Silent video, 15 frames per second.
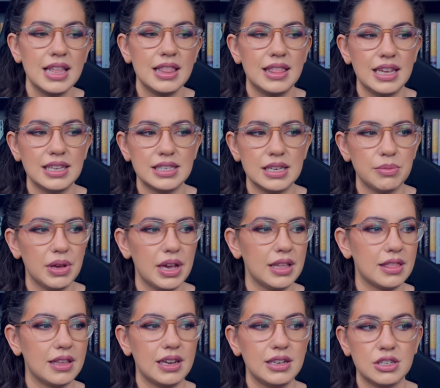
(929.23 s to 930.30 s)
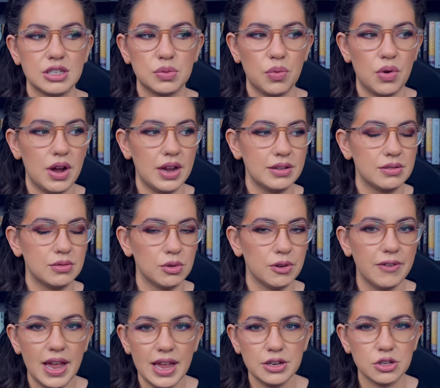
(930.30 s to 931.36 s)
They seem like they just want
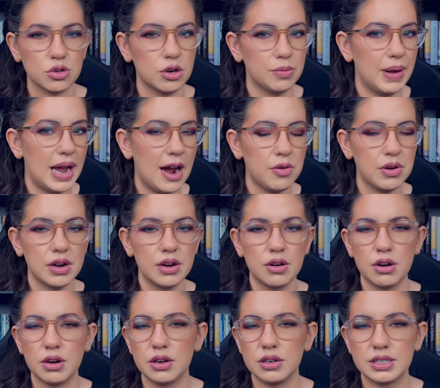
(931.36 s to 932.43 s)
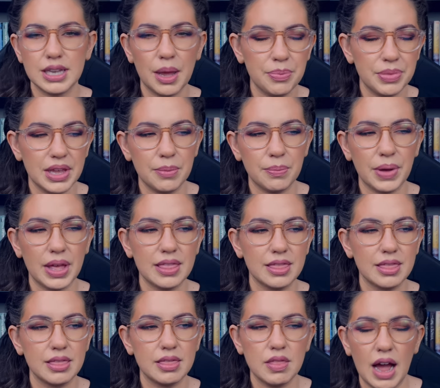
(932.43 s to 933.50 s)
revenge or power or something, but
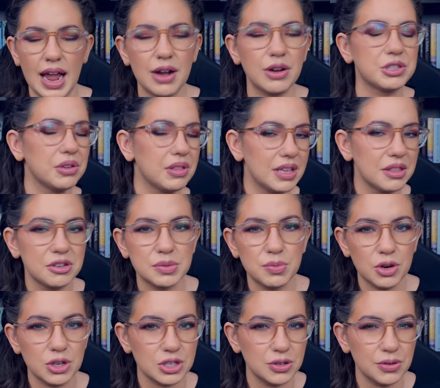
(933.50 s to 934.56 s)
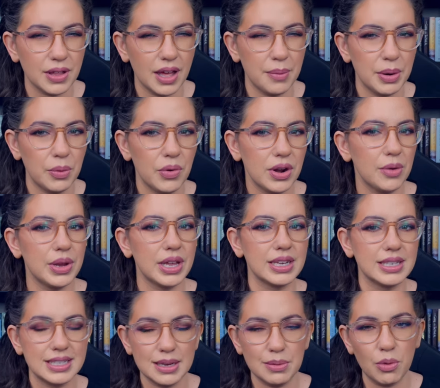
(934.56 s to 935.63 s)
I also think there's more to them, and when are we going to
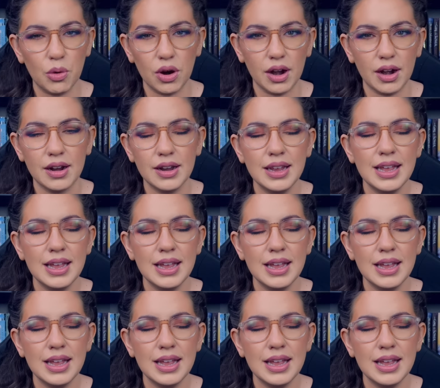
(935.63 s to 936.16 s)
see more?